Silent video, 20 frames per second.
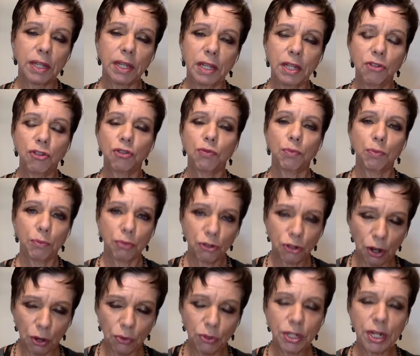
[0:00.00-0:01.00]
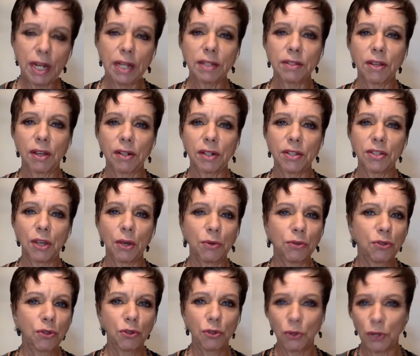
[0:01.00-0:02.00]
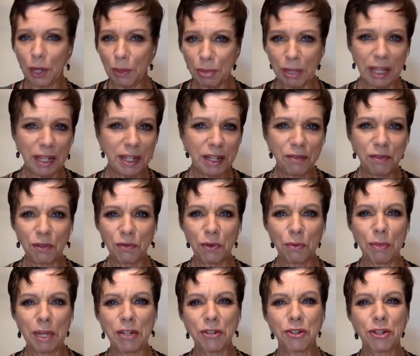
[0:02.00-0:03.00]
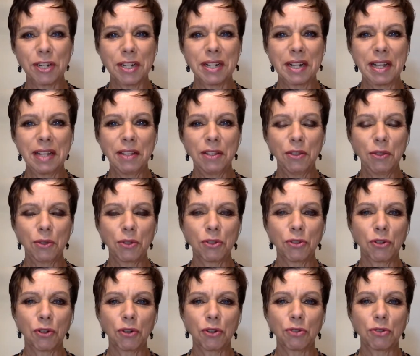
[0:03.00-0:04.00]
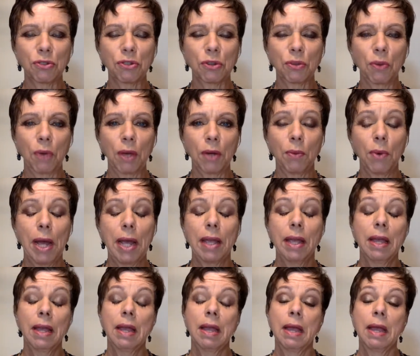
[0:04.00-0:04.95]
Each show stands on its own, so you'll get plenty of information today that you can start using right away.